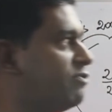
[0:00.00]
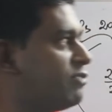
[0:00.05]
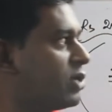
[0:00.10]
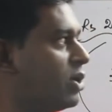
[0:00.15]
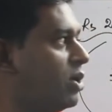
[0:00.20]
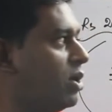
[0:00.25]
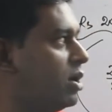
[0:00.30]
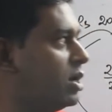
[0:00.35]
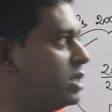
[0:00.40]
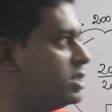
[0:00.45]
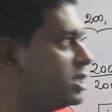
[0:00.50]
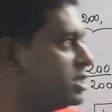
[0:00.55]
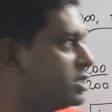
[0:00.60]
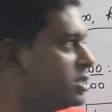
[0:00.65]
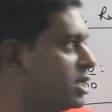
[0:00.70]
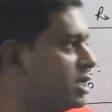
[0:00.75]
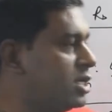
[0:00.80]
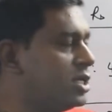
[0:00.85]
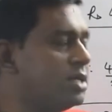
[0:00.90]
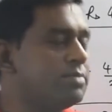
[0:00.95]
for all the
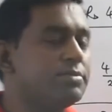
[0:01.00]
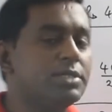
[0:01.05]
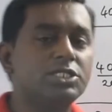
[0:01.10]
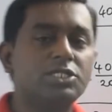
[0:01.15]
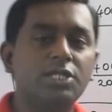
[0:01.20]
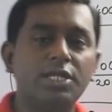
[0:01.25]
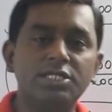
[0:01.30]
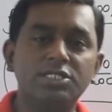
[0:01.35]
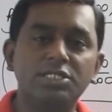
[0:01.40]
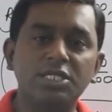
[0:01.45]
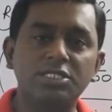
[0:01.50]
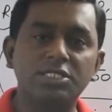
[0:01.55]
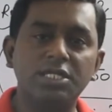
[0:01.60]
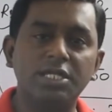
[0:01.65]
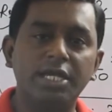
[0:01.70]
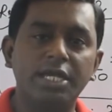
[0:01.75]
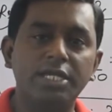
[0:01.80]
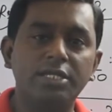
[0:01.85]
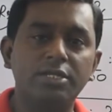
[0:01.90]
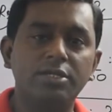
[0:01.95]
3 numbers 3, 6
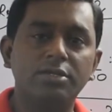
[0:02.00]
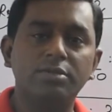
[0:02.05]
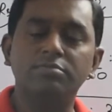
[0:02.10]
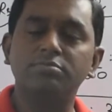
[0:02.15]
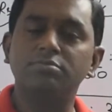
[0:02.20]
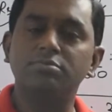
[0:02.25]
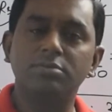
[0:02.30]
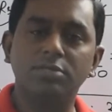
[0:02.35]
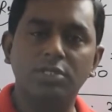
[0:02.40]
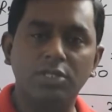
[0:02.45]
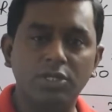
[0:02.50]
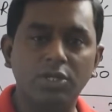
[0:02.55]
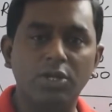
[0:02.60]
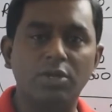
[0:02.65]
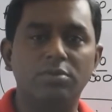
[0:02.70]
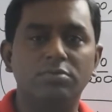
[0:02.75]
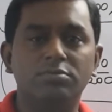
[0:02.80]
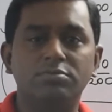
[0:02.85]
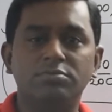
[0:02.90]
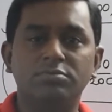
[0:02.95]
and 8?
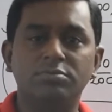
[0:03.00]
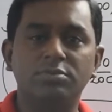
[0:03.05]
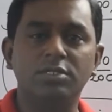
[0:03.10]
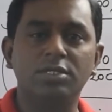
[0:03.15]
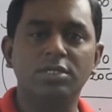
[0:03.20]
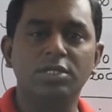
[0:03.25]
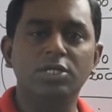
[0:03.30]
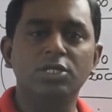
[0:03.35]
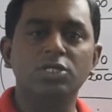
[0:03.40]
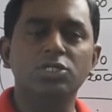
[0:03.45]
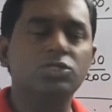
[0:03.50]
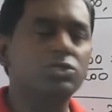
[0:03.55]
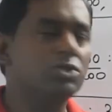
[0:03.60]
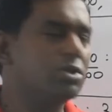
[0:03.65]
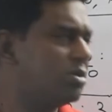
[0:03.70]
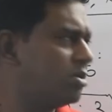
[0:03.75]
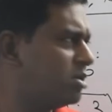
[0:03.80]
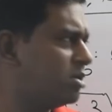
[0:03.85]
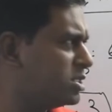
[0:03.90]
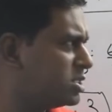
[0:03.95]
No.
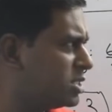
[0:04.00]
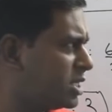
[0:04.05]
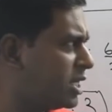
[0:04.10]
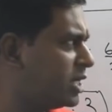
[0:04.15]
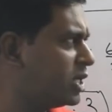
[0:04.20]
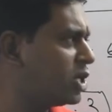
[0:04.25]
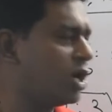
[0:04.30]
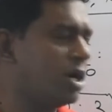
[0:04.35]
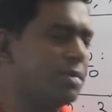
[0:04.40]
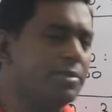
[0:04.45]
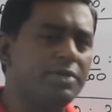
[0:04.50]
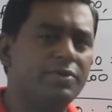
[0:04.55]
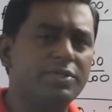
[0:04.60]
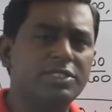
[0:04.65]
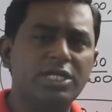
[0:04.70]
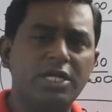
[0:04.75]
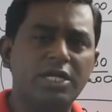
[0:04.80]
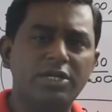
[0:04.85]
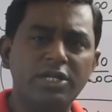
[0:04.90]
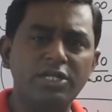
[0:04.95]
So is there any common
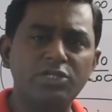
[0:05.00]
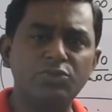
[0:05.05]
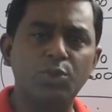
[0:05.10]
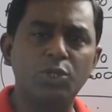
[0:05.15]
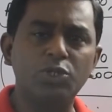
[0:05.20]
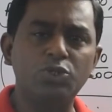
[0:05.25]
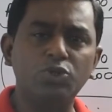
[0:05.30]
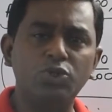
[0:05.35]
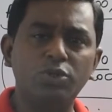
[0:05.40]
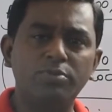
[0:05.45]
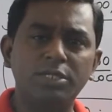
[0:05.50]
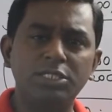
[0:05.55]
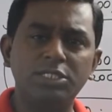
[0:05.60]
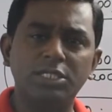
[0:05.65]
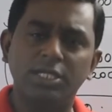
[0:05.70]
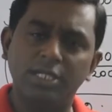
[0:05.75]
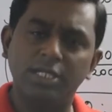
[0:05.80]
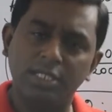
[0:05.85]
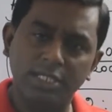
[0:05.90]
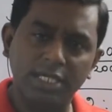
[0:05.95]
divisor at least for 2
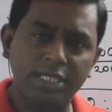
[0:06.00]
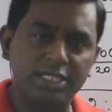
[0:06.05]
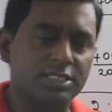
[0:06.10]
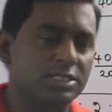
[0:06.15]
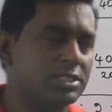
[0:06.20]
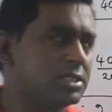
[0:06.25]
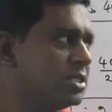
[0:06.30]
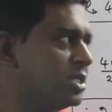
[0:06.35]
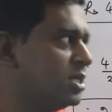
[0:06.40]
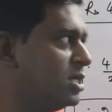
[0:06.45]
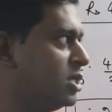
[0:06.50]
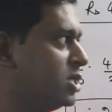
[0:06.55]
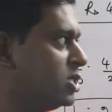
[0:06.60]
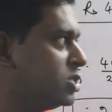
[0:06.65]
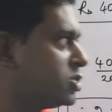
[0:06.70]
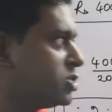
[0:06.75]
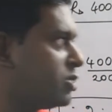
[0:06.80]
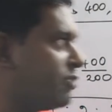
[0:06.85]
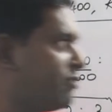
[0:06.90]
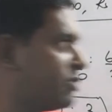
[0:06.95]
numbers? Yes.
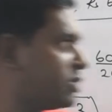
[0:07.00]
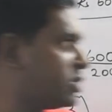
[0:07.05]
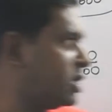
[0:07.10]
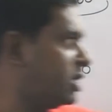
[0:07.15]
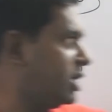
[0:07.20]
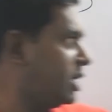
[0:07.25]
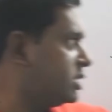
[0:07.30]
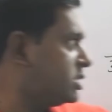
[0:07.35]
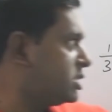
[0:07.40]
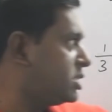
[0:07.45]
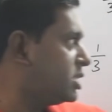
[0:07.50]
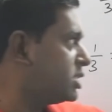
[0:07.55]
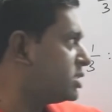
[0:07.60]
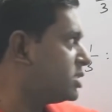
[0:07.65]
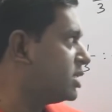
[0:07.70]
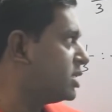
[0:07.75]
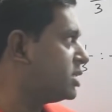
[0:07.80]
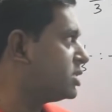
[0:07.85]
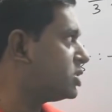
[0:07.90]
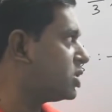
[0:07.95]
So for 3 and
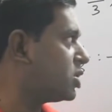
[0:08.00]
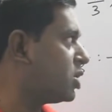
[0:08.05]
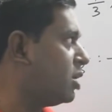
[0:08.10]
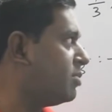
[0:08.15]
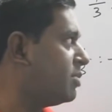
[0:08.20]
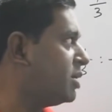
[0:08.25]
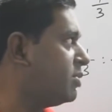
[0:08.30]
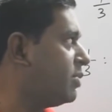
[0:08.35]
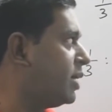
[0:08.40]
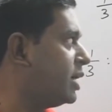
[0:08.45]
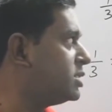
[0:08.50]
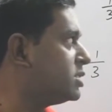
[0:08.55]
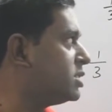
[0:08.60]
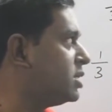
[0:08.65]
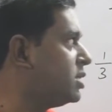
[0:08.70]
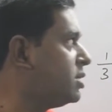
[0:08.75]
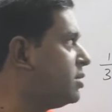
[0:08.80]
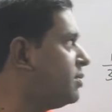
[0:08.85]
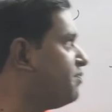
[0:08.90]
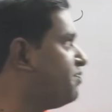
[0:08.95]
6 there is a common
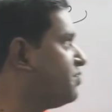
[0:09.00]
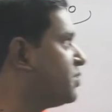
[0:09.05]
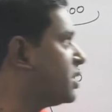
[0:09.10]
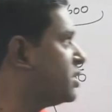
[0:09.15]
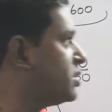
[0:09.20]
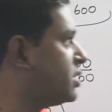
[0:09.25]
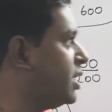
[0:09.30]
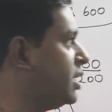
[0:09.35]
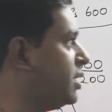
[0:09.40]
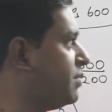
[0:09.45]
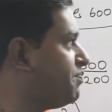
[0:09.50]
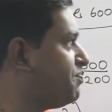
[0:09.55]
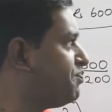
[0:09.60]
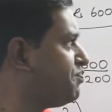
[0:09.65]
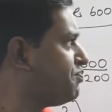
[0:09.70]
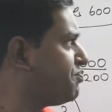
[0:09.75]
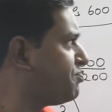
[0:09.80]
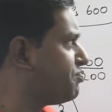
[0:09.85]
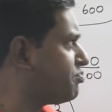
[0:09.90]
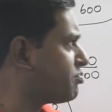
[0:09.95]
divisor 3.
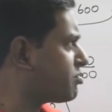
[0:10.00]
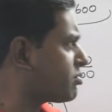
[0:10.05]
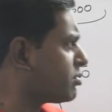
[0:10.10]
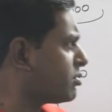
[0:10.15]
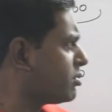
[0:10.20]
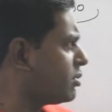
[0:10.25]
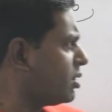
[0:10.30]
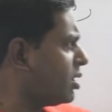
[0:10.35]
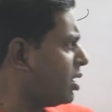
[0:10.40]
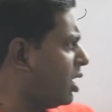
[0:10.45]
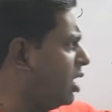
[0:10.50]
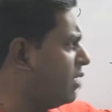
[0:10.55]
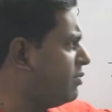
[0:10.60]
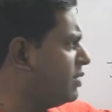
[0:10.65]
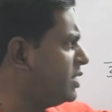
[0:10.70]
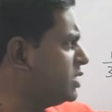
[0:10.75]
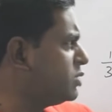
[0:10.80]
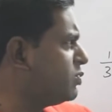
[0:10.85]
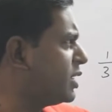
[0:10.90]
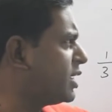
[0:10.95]

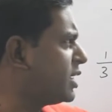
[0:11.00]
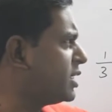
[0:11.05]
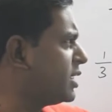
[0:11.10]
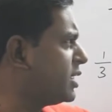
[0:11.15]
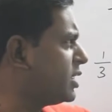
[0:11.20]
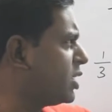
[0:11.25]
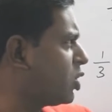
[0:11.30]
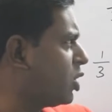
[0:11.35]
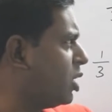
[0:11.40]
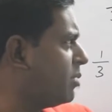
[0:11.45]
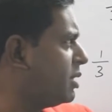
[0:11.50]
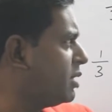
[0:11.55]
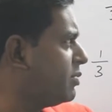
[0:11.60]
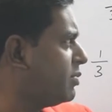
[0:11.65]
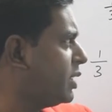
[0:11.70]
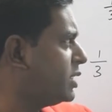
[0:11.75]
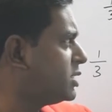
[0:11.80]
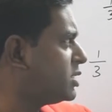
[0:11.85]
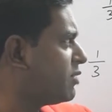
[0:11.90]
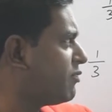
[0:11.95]
Otherwise we can get a common
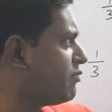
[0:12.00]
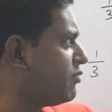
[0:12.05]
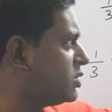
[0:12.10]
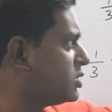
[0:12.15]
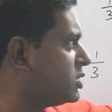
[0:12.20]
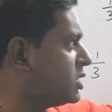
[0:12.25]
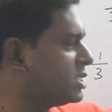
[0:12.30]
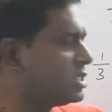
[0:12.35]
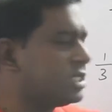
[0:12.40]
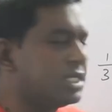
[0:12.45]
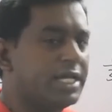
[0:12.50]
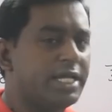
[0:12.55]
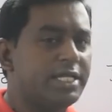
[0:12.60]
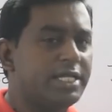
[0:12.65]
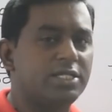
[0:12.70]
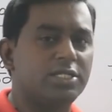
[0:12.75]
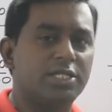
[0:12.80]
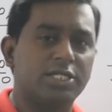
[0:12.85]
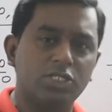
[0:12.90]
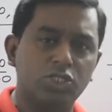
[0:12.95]
divisor for 6 and
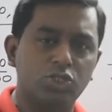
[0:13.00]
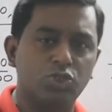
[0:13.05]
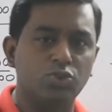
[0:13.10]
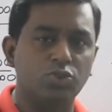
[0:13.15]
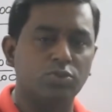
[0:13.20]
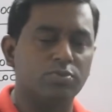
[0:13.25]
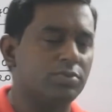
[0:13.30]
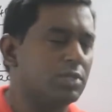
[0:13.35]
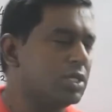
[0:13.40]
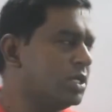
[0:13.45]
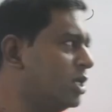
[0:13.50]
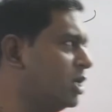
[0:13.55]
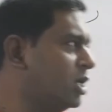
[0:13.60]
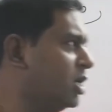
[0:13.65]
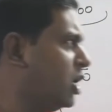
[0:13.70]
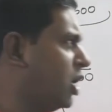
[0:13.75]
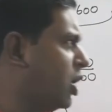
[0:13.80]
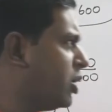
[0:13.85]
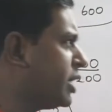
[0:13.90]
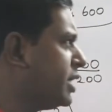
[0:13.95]
8, that is 2.
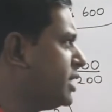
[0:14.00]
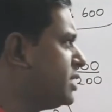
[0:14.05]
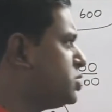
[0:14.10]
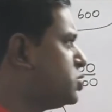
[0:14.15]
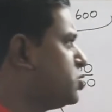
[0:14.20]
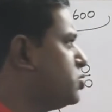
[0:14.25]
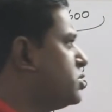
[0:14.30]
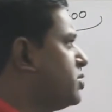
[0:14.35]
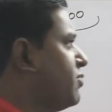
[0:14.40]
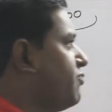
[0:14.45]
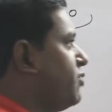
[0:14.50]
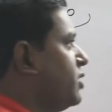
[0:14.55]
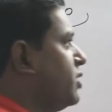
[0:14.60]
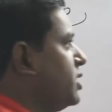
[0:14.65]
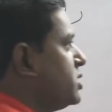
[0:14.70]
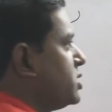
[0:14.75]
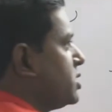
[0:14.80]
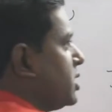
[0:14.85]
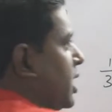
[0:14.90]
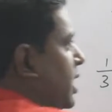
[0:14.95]
Okay, let's choose the
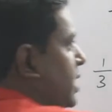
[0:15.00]
first